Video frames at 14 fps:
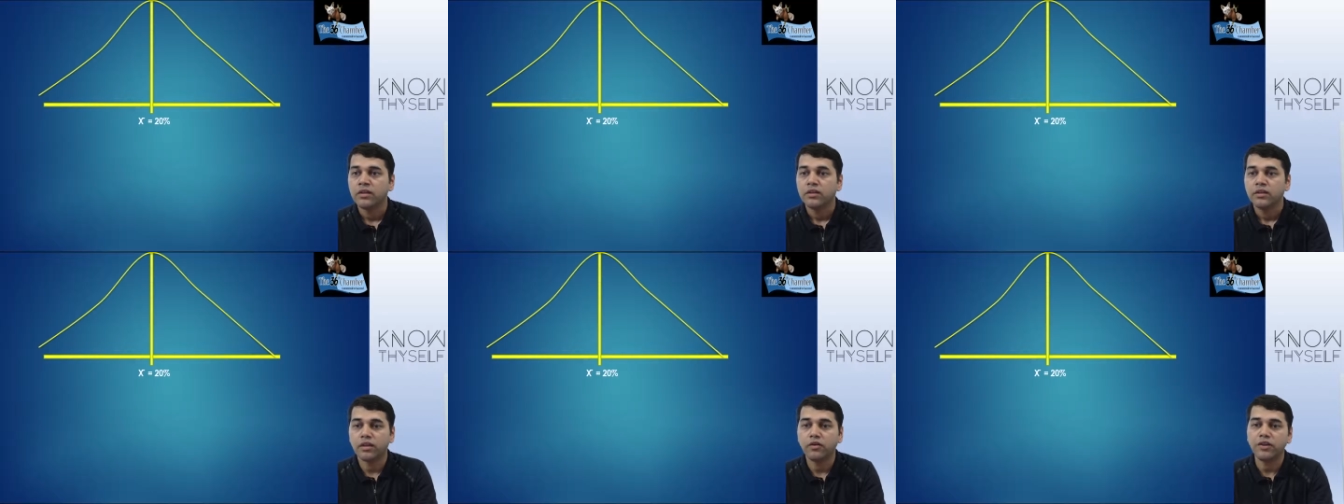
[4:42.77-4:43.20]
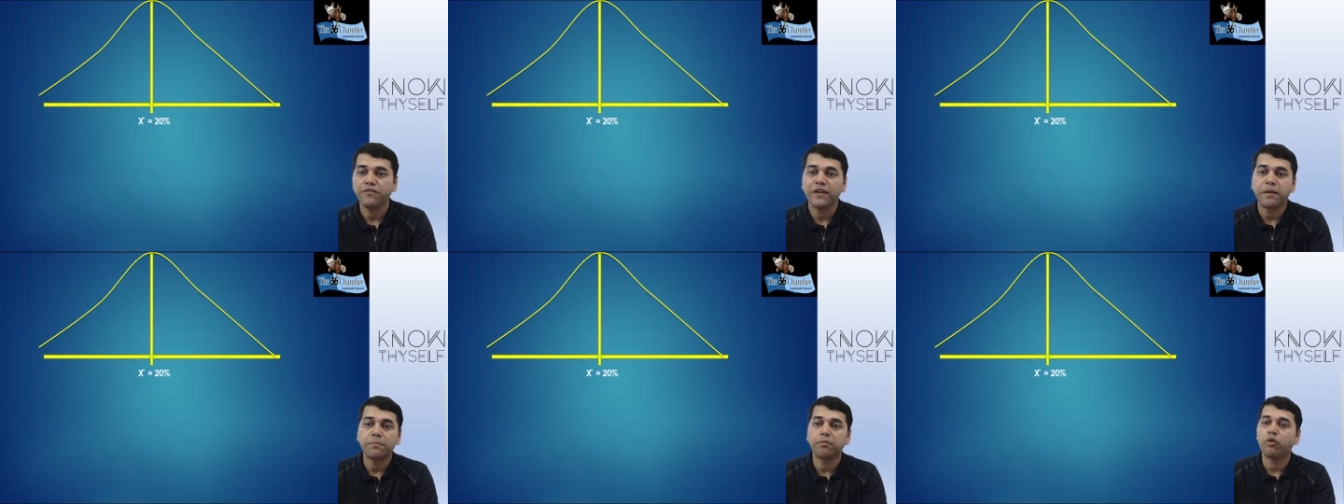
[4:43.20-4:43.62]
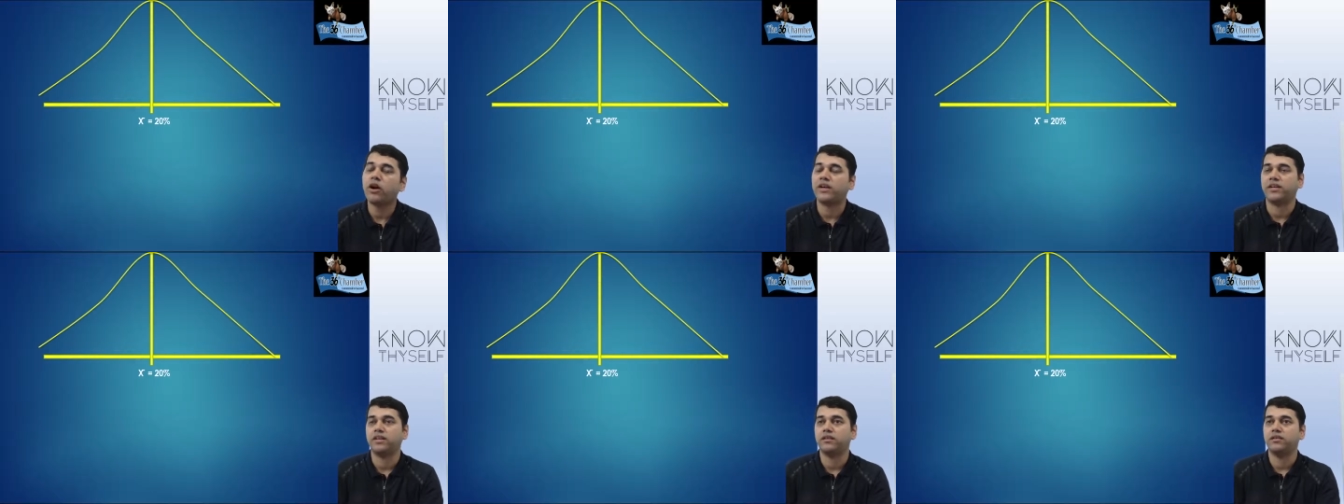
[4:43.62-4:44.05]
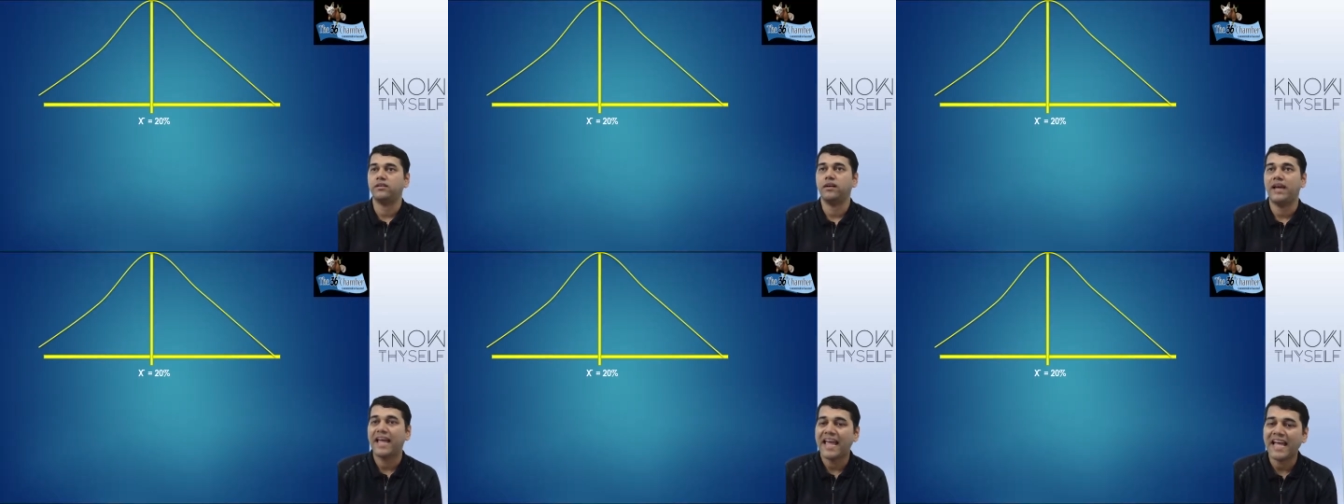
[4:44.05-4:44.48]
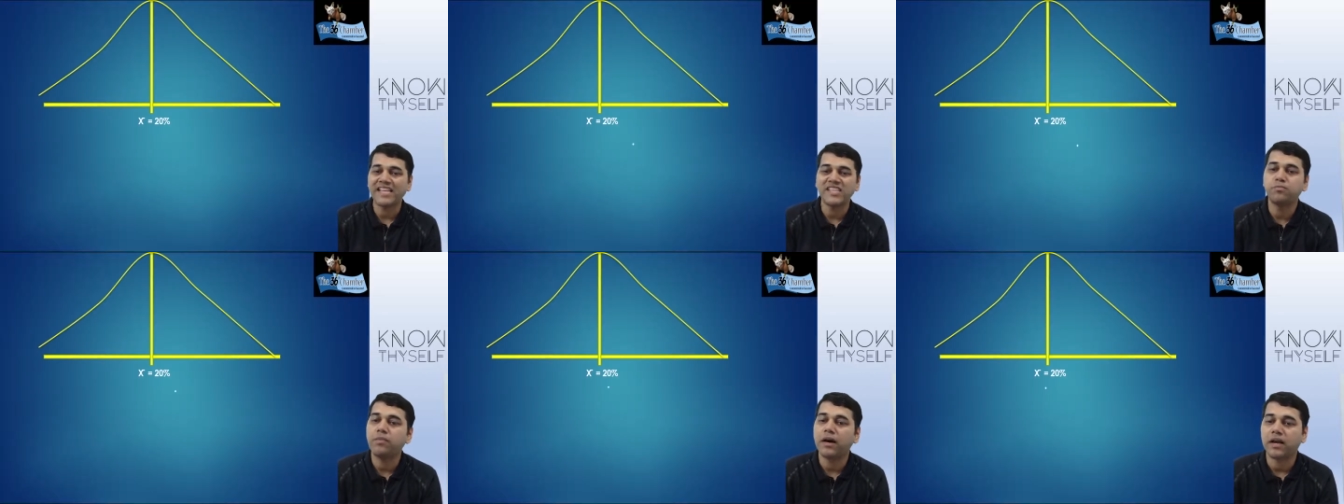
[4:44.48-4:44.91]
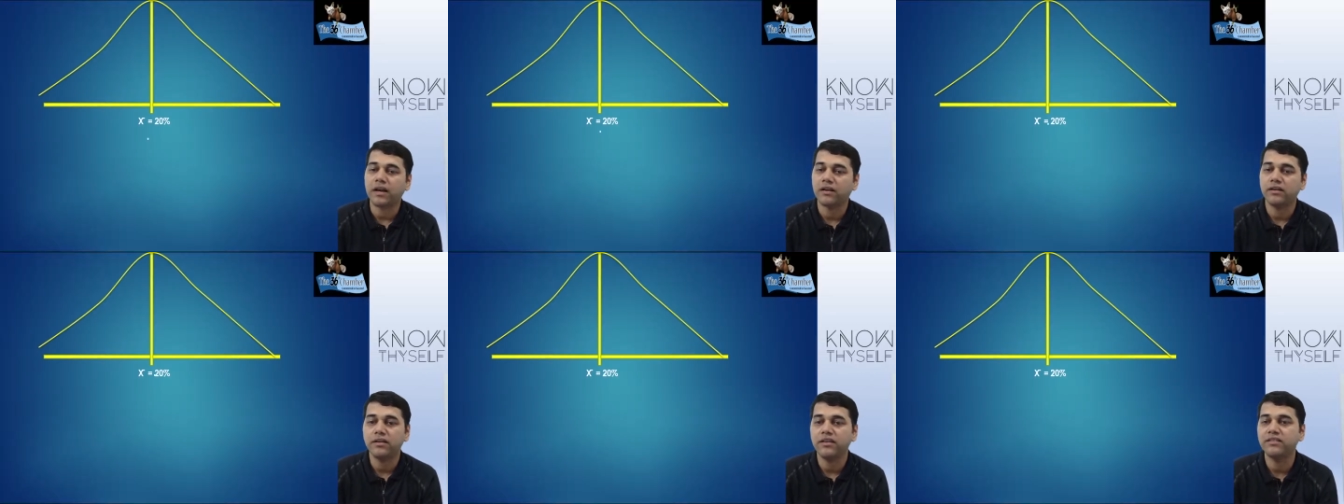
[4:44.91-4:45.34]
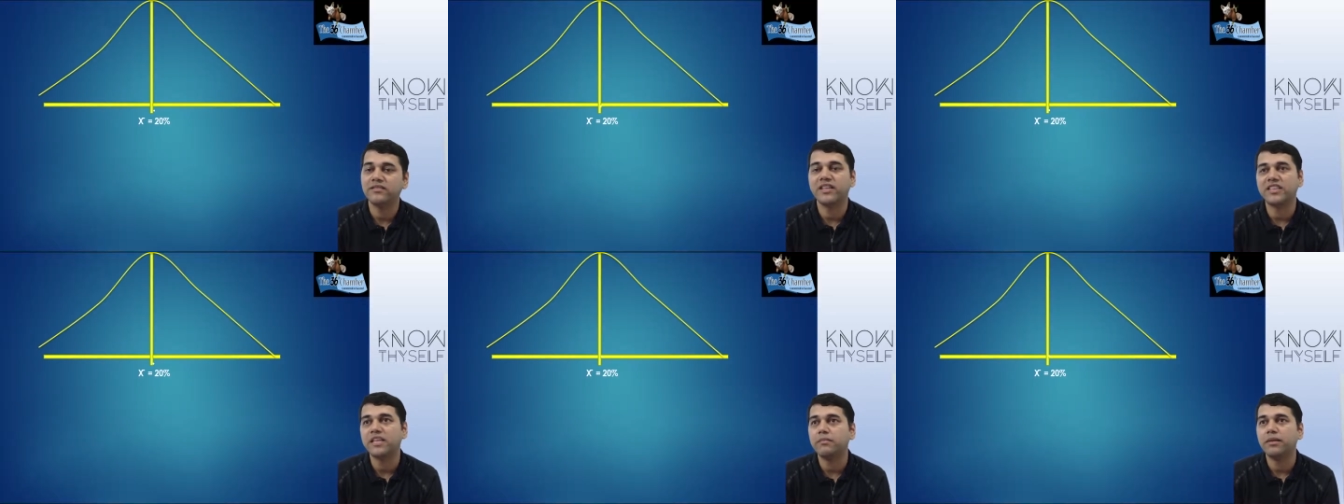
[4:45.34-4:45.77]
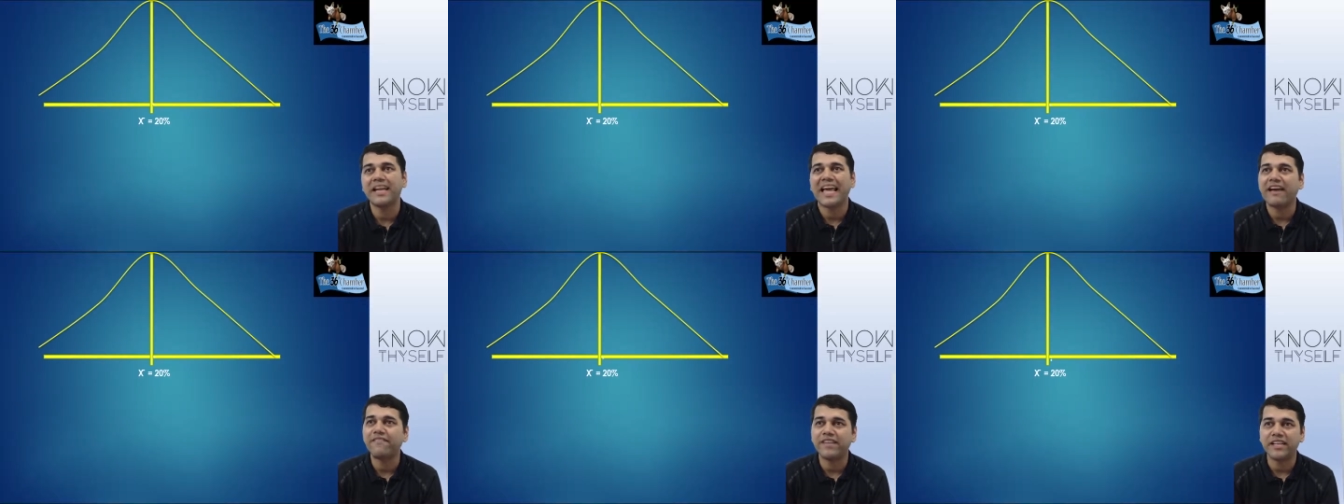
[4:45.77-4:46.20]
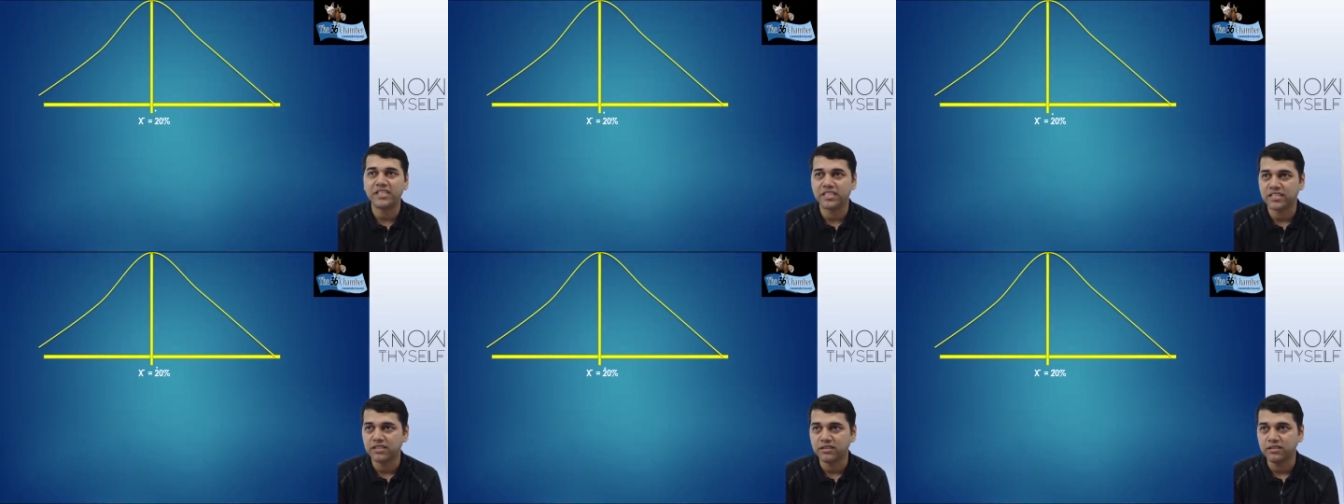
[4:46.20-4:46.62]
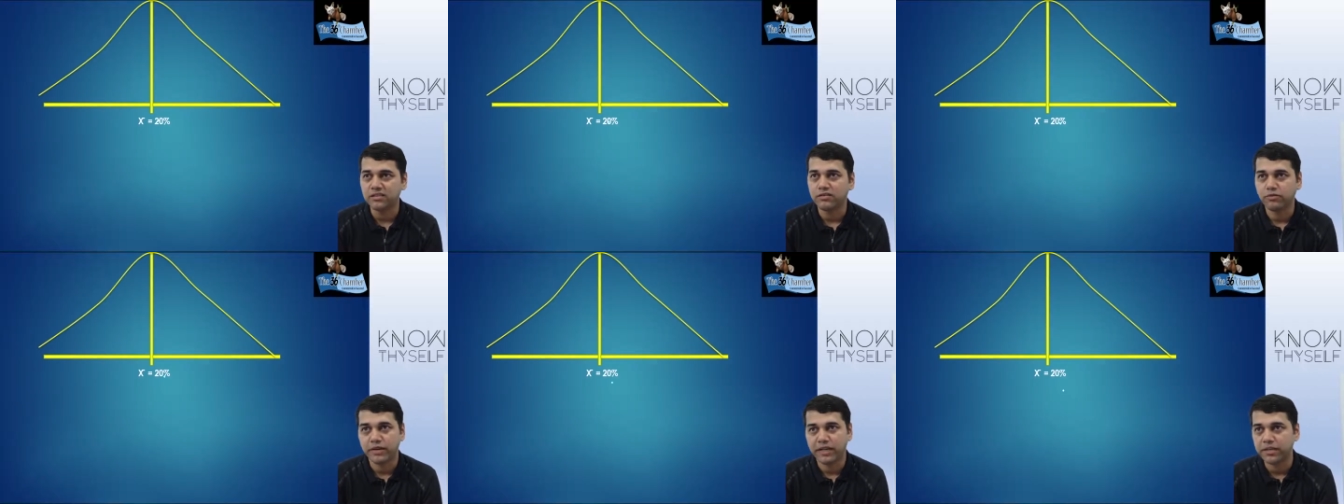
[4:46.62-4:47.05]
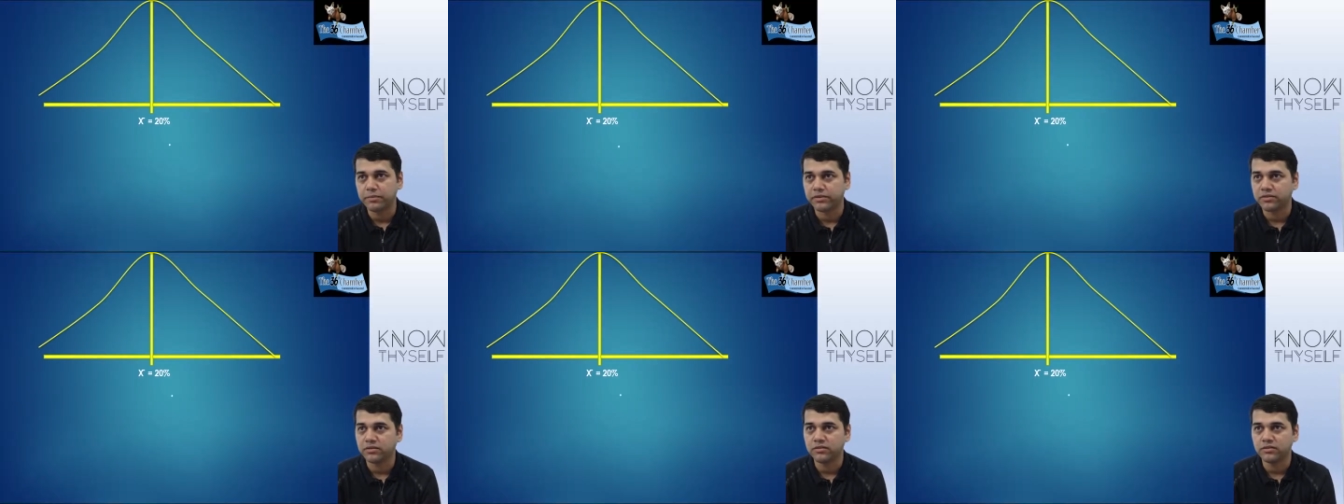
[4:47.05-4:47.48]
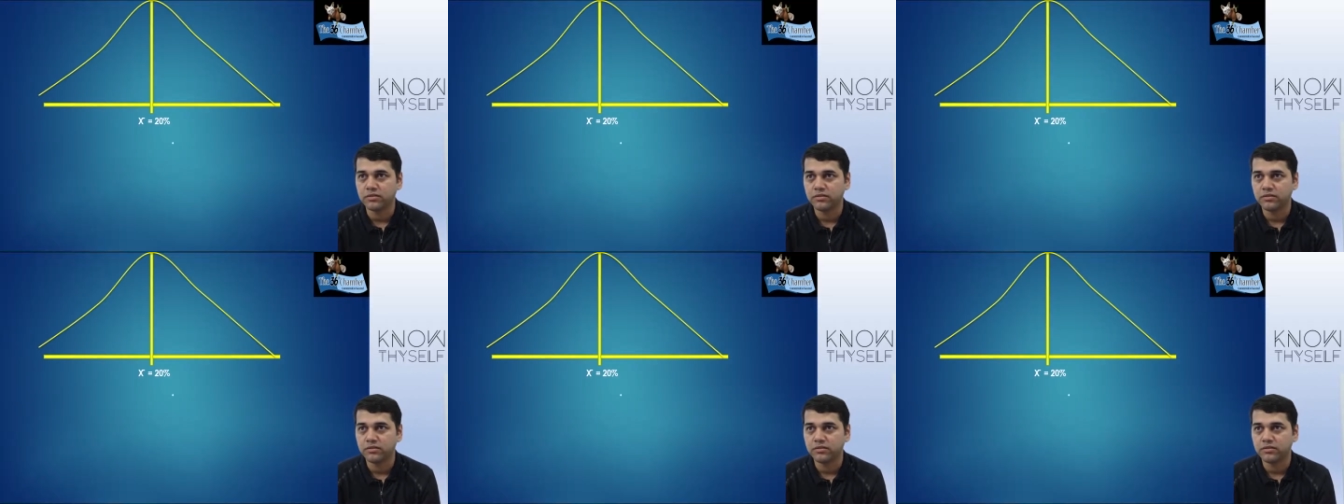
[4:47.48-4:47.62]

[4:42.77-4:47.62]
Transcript: Now, if I plot X bar is nothing but average return, 20%,